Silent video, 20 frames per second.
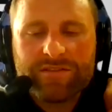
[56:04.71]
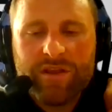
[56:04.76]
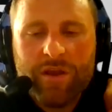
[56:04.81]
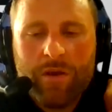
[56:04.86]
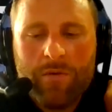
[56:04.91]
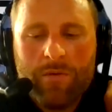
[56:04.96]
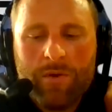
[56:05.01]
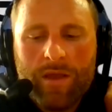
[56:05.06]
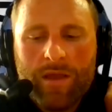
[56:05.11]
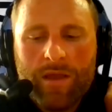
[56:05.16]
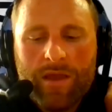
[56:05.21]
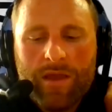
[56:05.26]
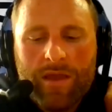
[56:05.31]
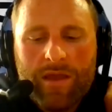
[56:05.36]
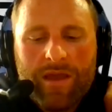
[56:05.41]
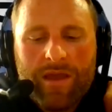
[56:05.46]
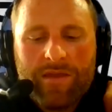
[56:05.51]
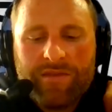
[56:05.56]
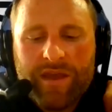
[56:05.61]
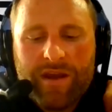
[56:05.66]
So,
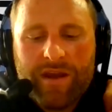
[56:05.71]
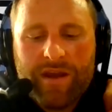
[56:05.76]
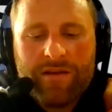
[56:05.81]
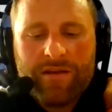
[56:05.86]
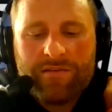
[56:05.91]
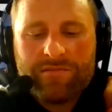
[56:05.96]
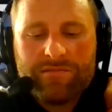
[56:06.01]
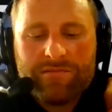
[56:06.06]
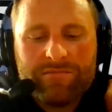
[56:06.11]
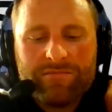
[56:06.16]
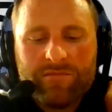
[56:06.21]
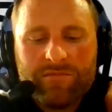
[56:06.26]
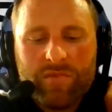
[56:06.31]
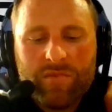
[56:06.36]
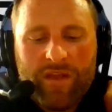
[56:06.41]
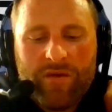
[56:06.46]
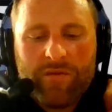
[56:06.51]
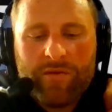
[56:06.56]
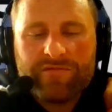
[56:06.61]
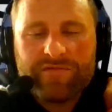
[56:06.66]
and then
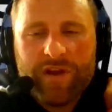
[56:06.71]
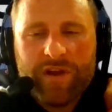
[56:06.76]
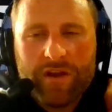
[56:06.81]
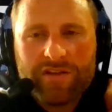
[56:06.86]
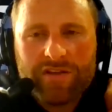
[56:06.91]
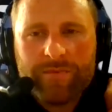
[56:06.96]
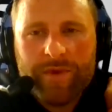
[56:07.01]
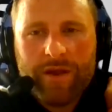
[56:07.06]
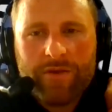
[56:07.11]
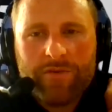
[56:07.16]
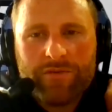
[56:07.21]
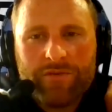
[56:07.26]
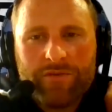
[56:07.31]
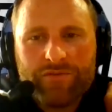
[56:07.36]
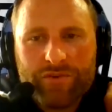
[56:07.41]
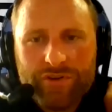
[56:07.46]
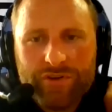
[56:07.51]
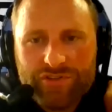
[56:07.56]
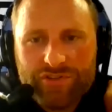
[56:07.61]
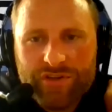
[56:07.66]
like we've talked about,
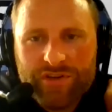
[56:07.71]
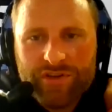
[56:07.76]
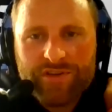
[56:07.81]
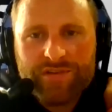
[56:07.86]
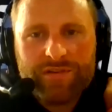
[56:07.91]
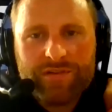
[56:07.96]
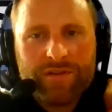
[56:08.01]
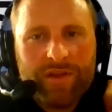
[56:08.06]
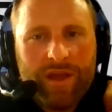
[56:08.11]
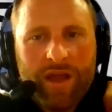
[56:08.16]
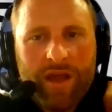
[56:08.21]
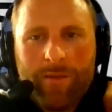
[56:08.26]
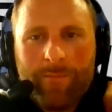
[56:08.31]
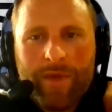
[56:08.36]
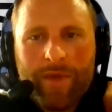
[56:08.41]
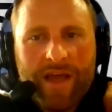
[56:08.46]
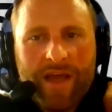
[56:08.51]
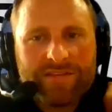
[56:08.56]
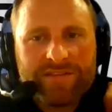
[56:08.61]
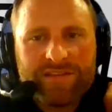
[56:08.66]
nutrition um,
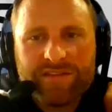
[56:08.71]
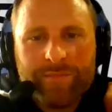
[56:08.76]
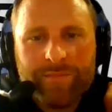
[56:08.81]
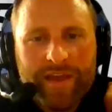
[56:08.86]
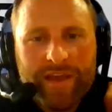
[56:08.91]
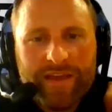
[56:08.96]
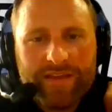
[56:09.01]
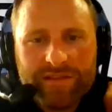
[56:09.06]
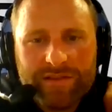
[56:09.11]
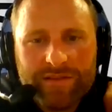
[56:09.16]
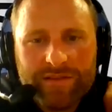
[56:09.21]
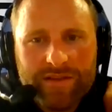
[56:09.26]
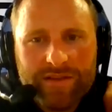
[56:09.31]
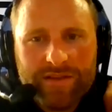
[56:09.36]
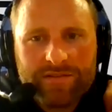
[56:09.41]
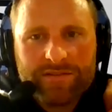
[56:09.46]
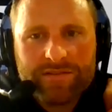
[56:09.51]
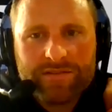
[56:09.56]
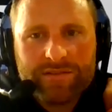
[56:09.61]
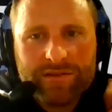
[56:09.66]
has a space mm-hmm. in
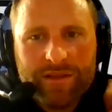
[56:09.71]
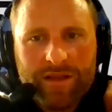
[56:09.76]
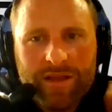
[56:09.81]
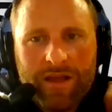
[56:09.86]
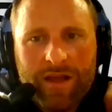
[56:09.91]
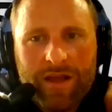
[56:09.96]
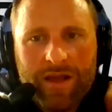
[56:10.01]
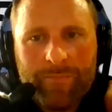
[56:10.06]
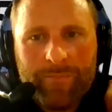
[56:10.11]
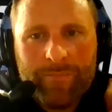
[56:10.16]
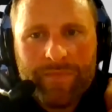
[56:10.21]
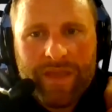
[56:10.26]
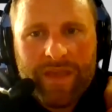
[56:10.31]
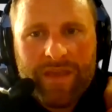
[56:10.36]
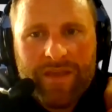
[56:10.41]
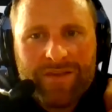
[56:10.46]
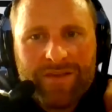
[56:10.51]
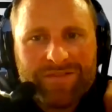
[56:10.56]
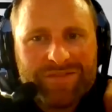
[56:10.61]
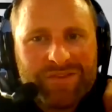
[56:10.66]
this. Um,
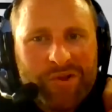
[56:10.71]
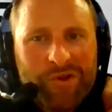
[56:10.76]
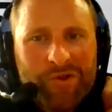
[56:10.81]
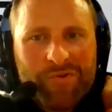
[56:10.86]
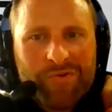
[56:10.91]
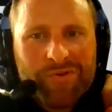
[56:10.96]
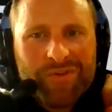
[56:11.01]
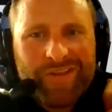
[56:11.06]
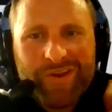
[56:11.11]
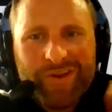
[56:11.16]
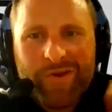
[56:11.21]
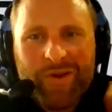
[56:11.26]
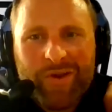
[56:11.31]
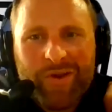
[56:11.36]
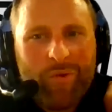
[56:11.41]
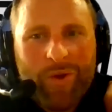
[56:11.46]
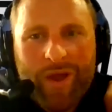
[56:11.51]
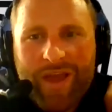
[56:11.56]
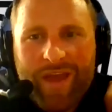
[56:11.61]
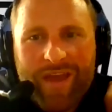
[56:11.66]
so, you know, in a
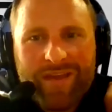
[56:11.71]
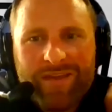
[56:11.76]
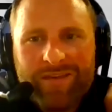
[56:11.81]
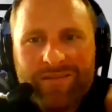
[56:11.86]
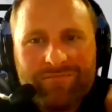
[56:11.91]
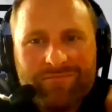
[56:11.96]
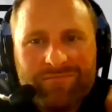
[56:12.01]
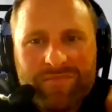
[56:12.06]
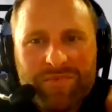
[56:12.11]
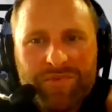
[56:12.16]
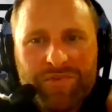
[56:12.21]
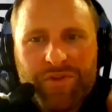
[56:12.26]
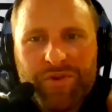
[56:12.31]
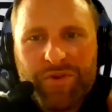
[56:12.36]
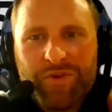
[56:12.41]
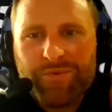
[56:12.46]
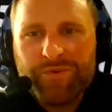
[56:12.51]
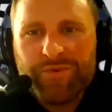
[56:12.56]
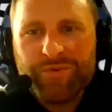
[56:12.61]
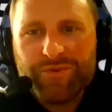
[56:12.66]
way, you
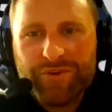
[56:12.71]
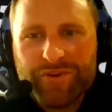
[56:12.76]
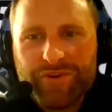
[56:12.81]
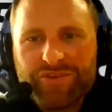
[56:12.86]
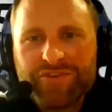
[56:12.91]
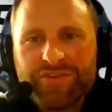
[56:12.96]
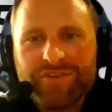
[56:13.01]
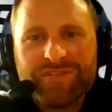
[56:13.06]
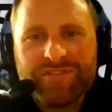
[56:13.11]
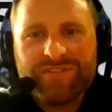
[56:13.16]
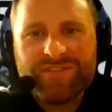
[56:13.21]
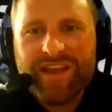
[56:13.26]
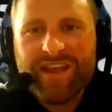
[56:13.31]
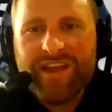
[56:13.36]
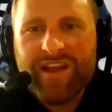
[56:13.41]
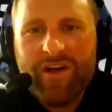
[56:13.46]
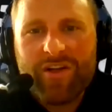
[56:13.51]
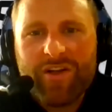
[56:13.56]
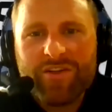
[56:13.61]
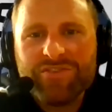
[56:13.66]
know, nutrition,
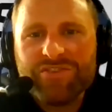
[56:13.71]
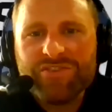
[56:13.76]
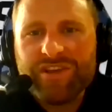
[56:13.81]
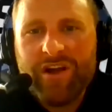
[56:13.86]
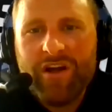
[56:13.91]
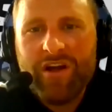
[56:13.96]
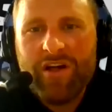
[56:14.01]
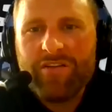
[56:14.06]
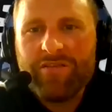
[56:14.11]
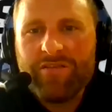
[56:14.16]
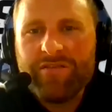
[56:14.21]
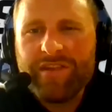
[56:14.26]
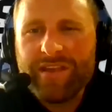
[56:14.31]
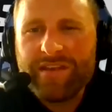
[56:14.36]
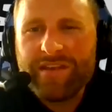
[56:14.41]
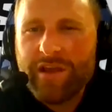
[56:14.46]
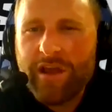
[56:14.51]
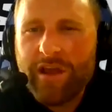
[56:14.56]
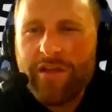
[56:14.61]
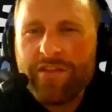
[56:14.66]
psychology, all
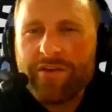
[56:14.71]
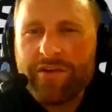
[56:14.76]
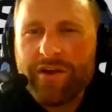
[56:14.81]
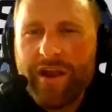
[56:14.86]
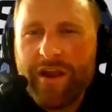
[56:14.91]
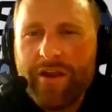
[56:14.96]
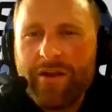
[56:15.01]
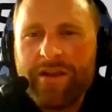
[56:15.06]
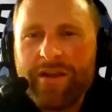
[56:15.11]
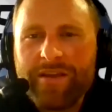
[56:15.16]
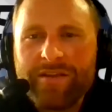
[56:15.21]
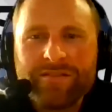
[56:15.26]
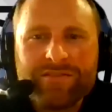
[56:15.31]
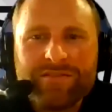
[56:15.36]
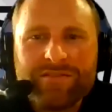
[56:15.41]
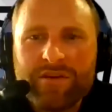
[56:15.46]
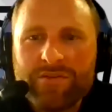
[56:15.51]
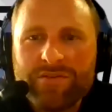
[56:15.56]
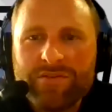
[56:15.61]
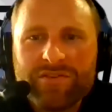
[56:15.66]
these other areas,
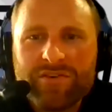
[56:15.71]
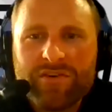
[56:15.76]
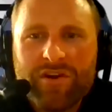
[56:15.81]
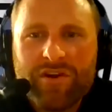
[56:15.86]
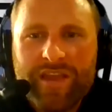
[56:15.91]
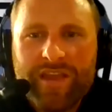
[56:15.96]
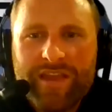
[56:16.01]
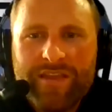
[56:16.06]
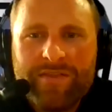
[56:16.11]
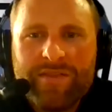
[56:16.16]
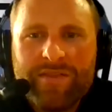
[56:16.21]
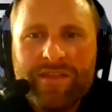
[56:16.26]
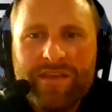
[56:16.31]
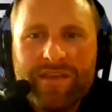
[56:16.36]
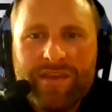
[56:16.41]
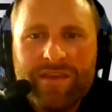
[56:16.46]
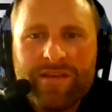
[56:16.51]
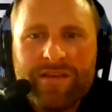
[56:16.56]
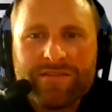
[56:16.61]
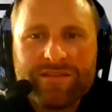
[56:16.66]
those are in
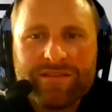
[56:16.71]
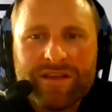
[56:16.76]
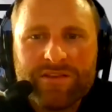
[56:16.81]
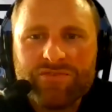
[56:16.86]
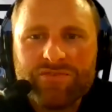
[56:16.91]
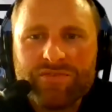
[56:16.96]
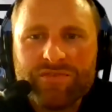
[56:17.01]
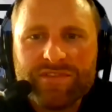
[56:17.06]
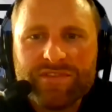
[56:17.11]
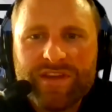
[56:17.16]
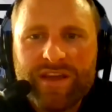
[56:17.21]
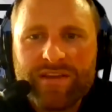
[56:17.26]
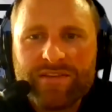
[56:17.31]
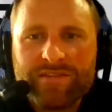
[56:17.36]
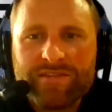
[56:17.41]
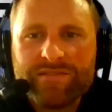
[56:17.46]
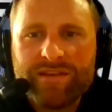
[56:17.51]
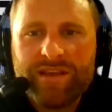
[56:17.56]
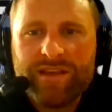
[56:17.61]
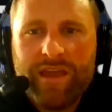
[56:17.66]
the essentials
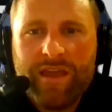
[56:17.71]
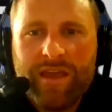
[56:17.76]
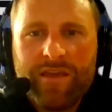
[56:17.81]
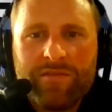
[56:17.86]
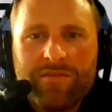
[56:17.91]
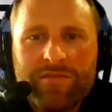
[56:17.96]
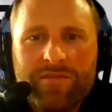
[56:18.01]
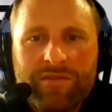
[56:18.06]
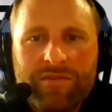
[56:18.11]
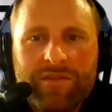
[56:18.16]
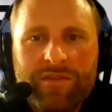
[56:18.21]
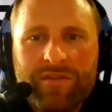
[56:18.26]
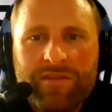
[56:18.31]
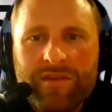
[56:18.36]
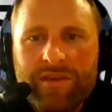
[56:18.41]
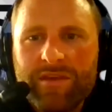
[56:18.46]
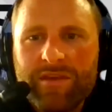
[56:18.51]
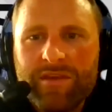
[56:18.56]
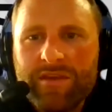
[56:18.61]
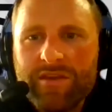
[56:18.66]
text. And
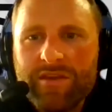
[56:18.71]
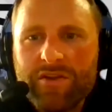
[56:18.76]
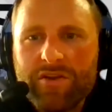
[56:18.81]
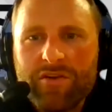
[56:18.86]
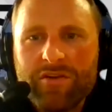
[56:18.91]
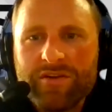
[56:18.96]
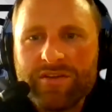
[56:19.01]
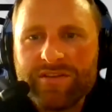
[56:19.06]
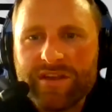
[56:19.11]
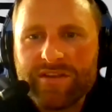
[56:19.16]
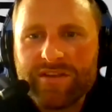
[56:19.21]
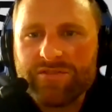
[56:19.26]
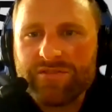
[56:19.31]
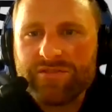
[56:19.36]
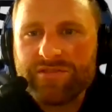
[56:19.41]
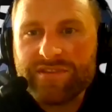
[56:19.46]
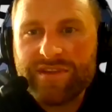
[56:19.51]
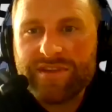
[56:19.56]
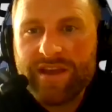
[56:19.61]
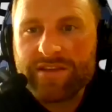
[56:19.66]
the current
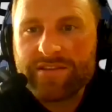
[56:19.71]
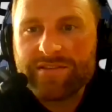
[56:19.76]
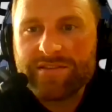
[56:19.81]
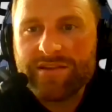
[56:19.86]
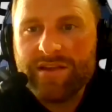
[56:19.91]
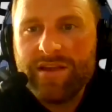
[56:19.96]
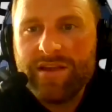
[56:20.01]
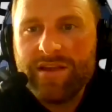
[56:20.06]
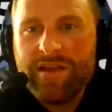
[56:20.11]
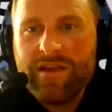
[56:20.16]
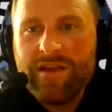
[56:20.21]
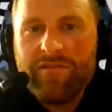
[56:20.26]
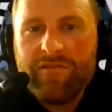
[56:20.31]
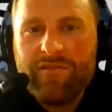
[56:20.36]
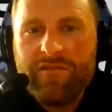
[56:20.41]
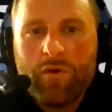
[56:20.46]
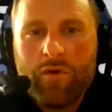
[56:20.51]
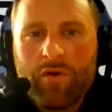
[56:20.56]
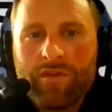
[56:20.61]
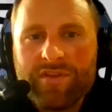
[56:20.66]
essentials text
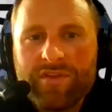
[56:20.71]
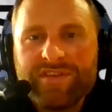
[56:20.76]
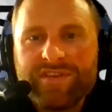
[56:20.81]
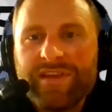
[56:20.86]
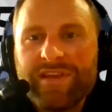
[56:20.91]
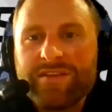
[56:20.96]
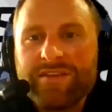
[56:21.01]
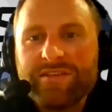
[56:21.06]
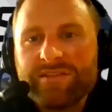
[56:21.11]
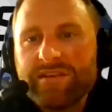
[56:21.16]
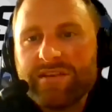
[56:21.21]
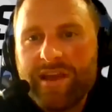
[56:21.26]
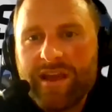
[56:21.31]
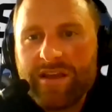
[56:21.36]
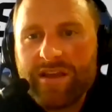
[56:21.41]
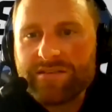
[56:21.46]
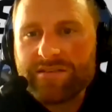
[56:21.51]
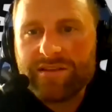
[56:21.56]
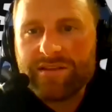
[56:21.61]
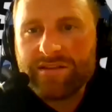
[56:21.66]
for the
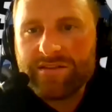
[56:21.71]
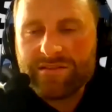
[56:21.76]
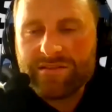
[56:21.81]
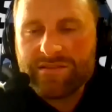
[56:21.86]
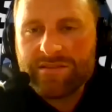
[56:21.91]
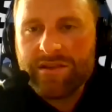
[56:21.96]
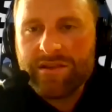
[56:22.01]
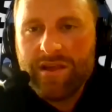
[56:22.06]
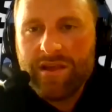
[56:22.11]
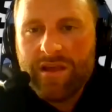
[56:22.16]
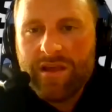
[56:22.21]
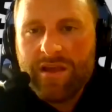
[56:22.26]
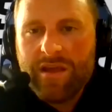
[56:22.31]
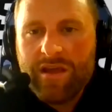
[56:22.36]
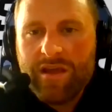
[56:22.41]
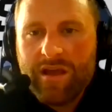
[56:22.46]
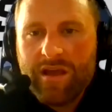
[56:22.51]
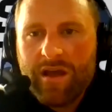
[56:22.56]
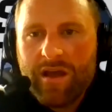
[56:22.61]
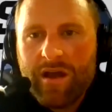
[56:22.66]
CSCS is
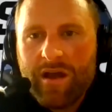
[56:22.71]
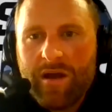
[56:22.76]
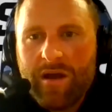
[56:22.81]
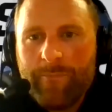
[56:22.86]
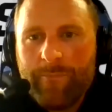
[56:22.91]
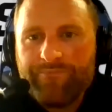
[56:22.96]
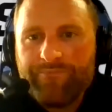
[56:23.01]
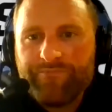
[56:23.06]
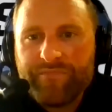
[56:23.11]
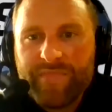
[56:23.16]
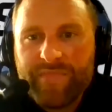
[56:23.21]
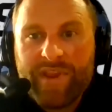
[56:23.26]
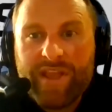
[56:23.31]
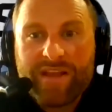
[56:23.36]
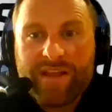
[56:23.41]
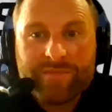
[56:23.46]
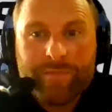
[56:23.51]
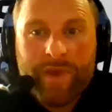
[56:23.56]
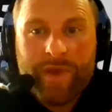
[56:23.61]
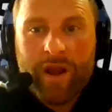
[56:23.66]
um,
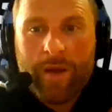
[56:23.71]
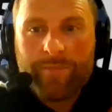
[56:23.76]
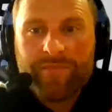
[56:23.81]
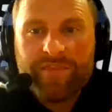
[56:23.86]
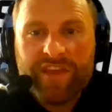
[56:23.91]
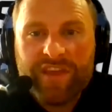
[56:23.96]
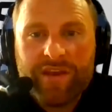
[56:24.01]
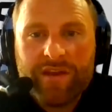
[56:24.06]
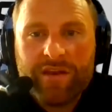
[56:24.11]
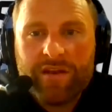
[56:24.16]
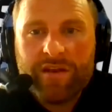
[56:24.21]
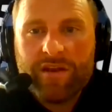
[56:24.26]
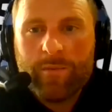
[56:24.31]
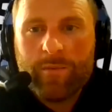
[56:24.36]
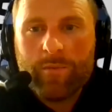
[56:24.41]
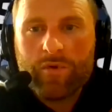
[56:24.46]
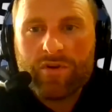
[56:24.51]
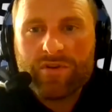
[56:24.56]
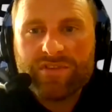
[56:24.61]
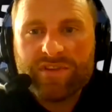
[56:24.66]
has been updated a
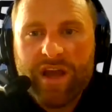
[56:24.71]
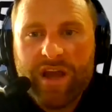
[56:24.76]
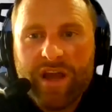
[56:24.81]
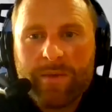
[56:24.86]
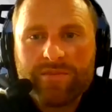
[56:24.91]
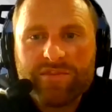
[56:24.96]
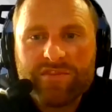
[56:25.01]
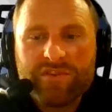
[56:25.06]
number of times.